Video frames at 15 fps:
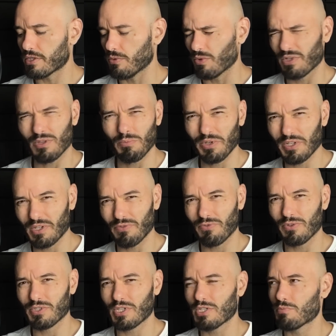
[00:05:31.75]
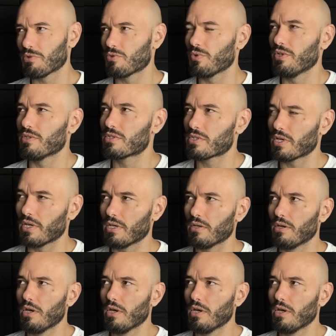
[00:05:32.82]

One of the big differences between, say,